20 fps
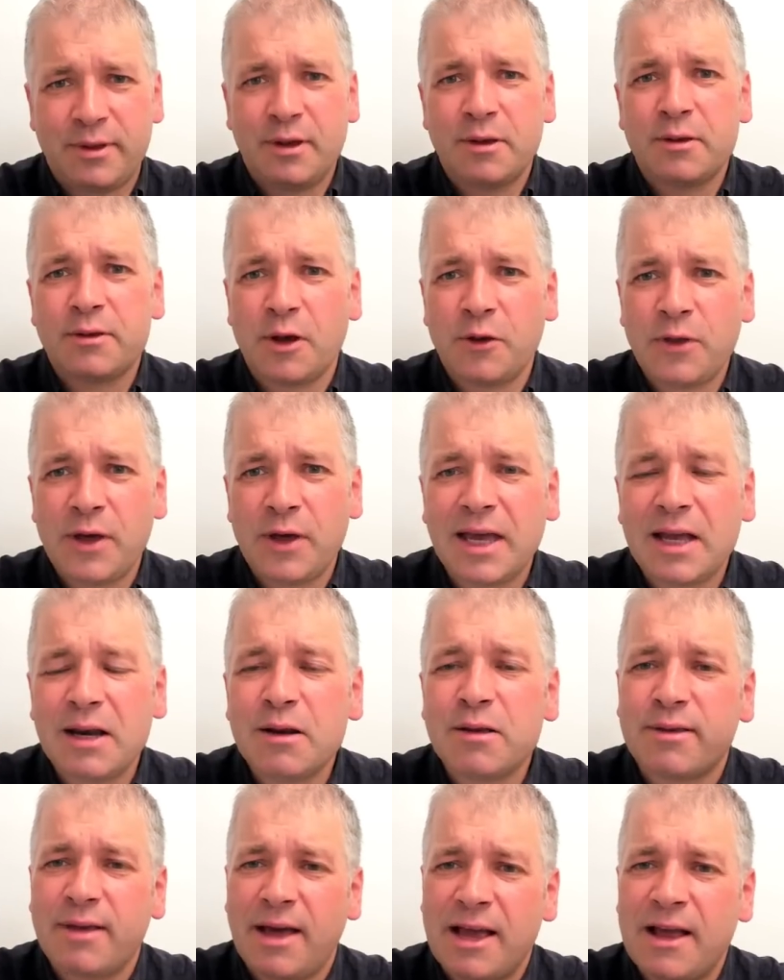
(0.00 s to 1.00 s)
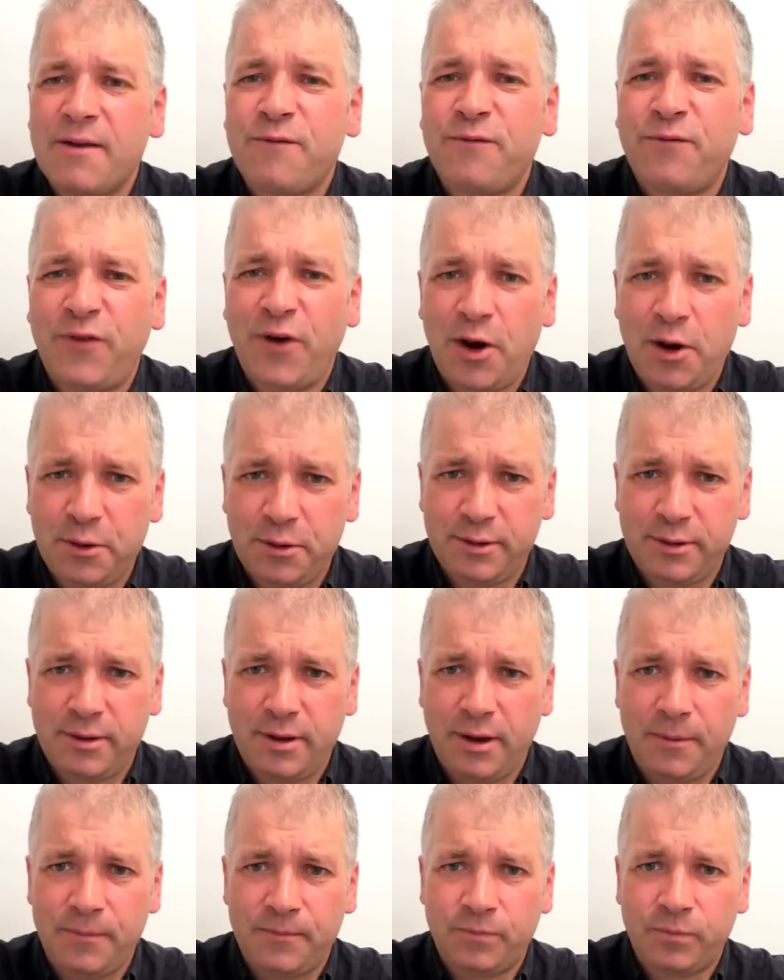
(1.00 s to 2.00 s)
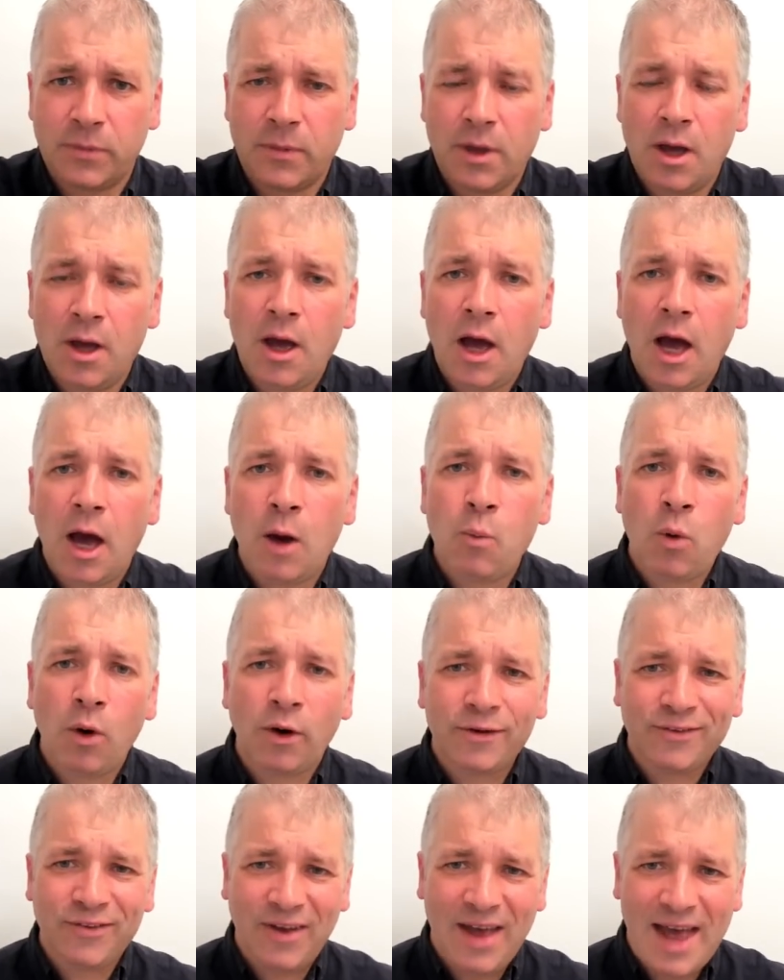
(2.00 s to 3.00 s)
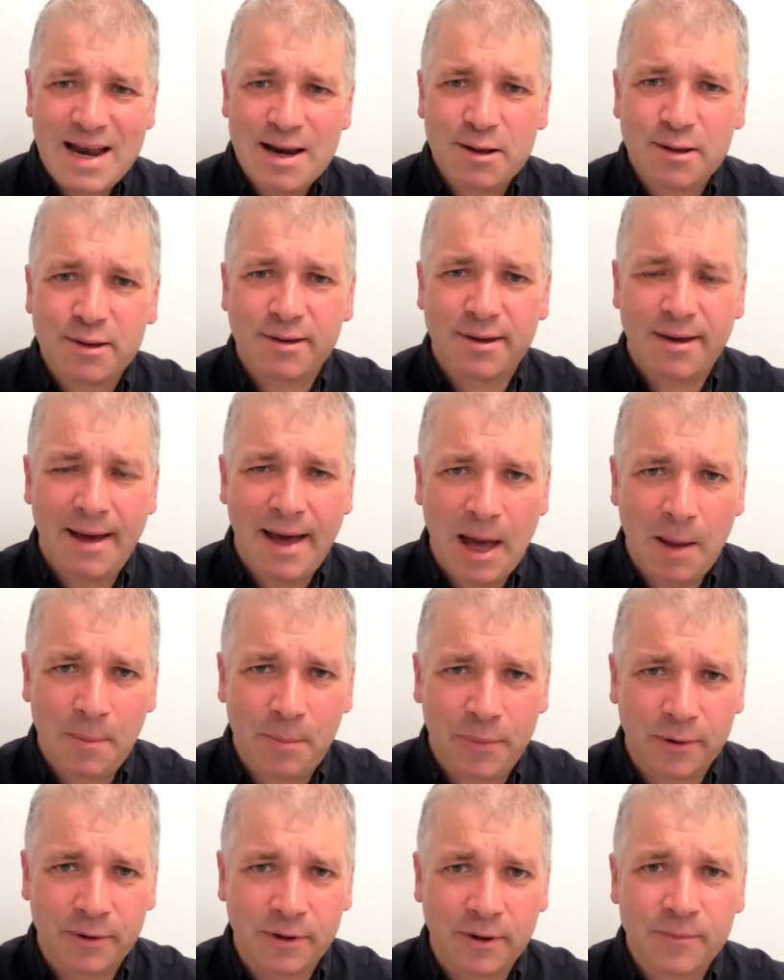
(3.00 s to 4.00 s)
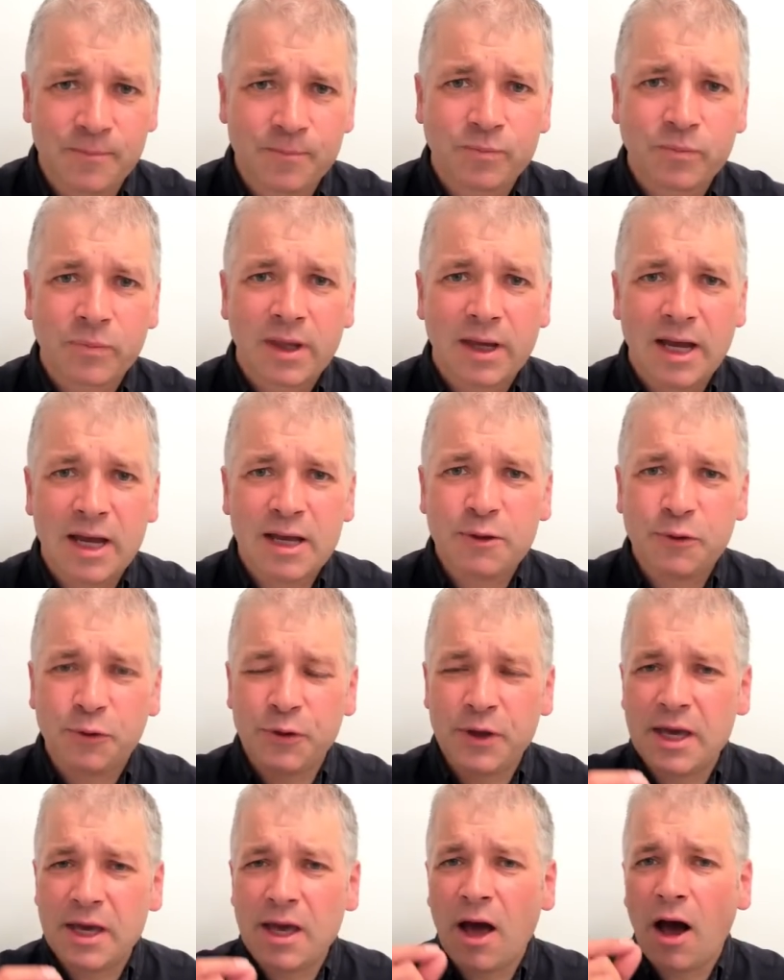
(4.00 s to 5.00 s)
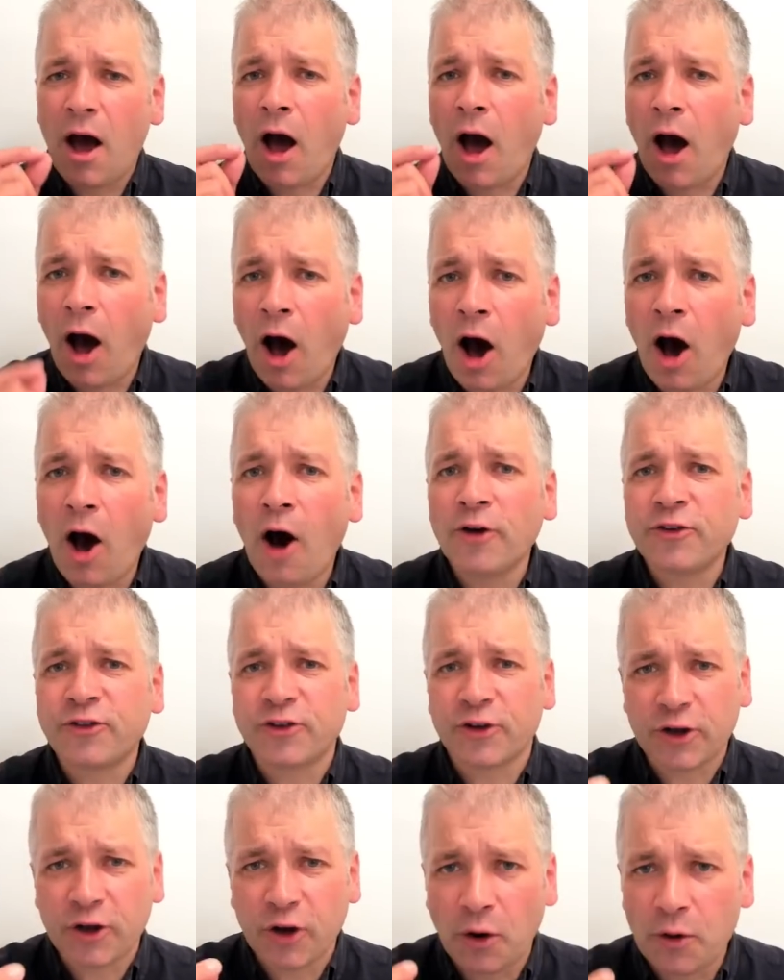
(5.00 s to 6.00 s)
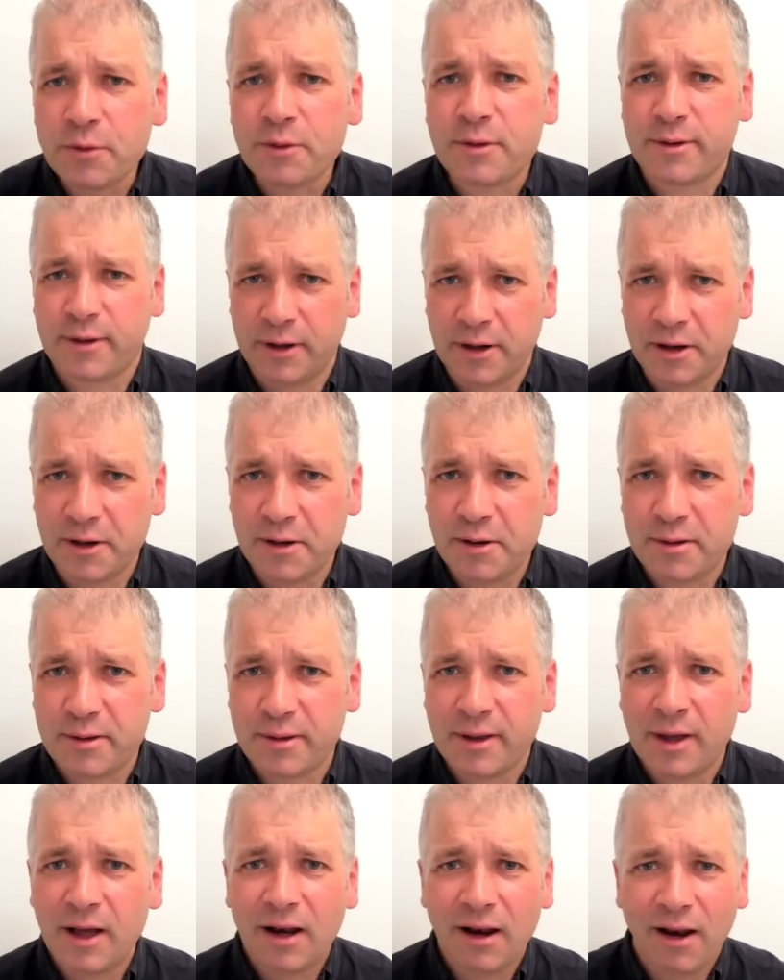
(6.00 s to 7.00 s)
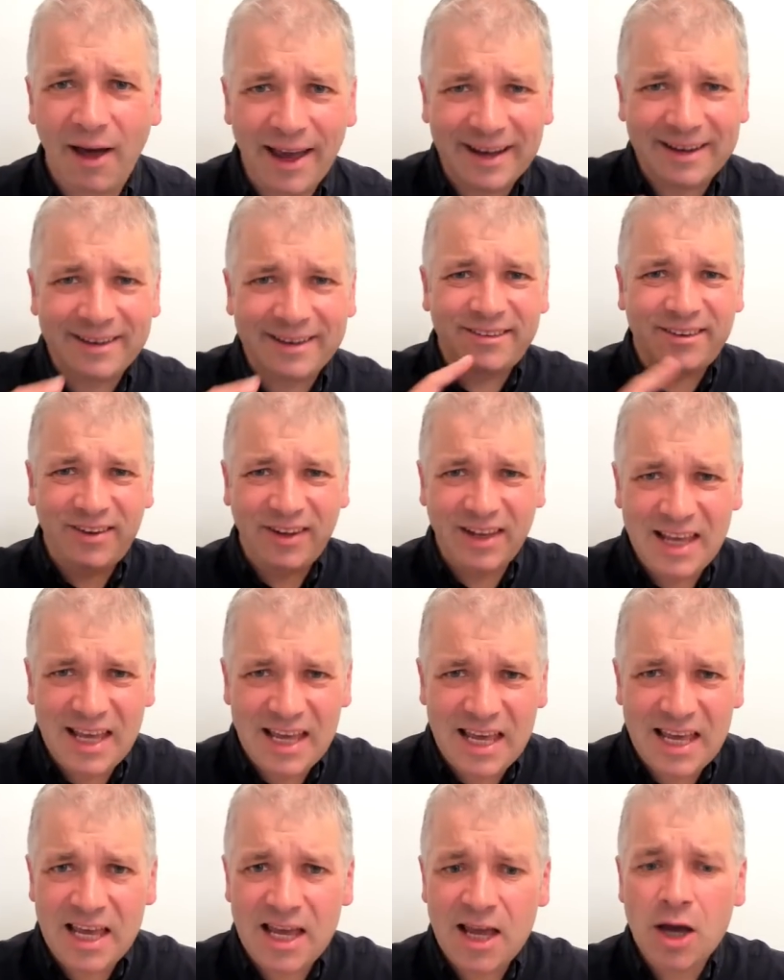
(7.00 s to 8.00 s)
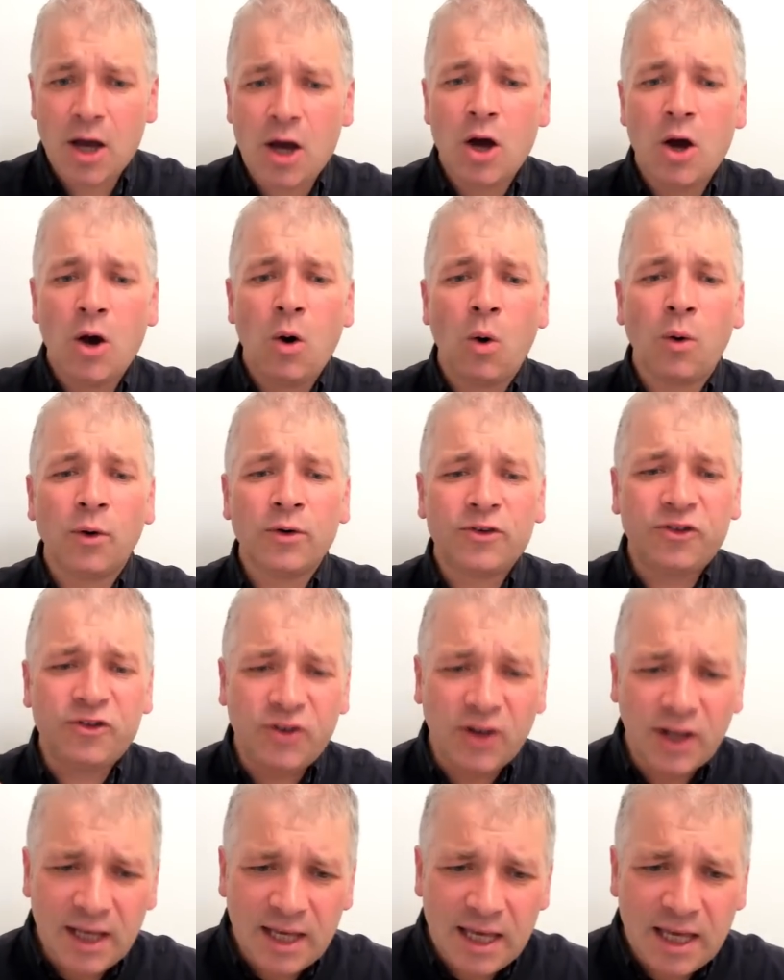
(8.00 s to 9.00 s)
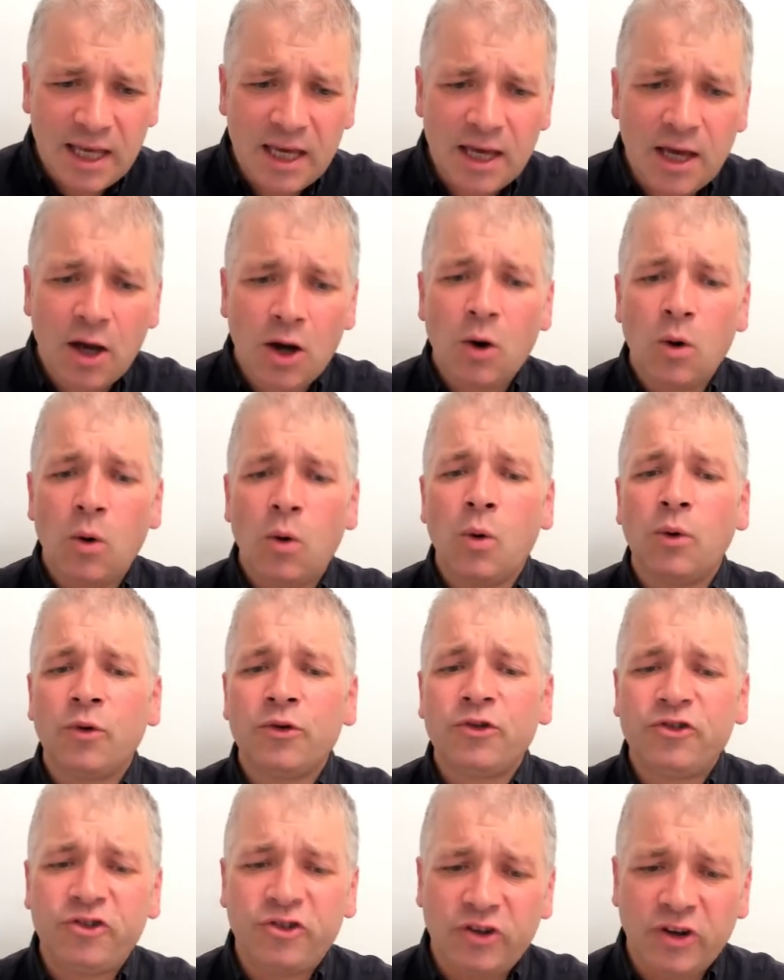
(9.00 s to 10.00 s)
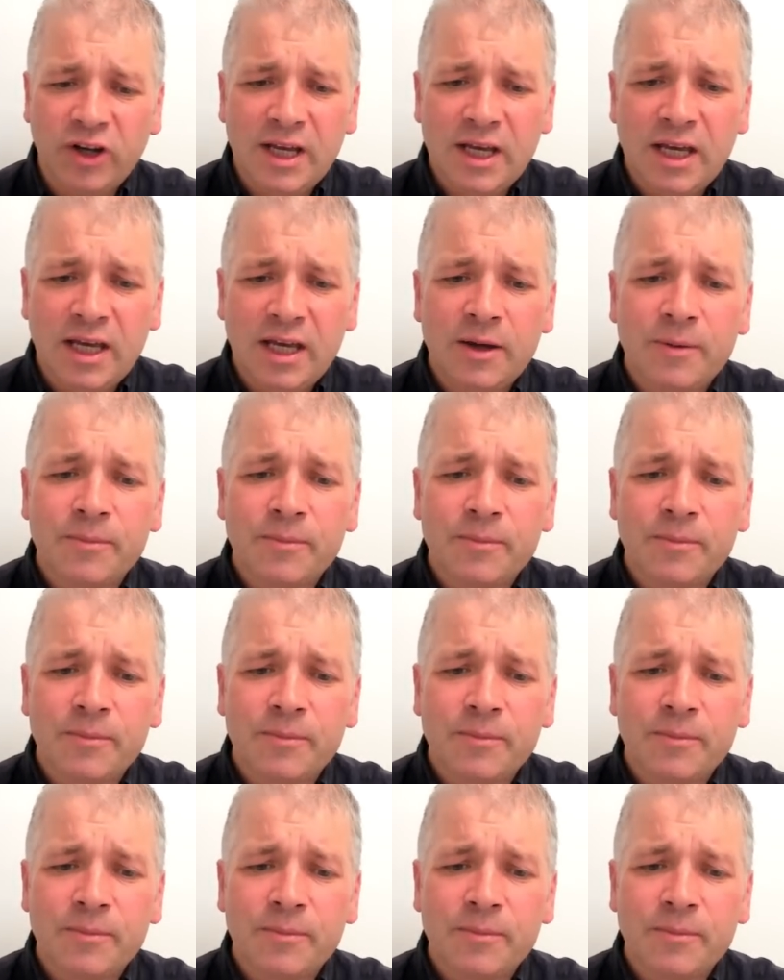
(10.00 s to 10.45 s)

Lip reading: so they can say it faster. And what tends to happen is the harder consonants like T or D or G